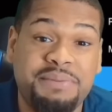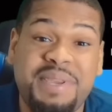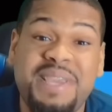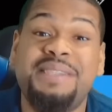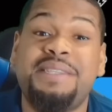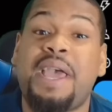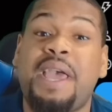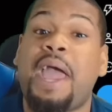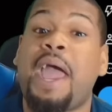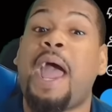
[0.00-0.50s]

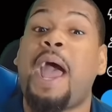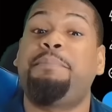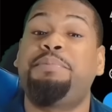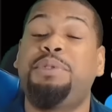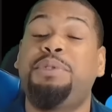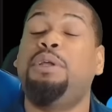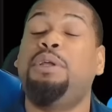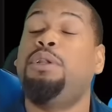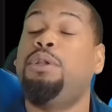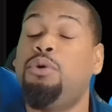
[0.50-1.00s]
He's
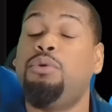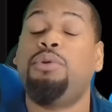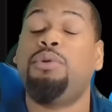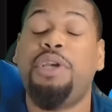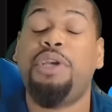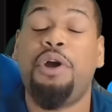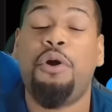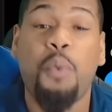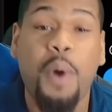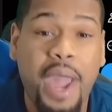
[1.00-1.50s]
absolutely
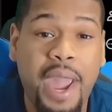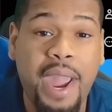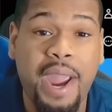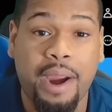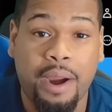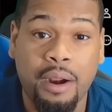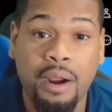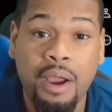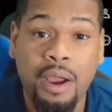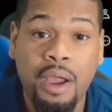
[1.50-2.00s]

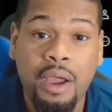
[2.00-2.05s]
aware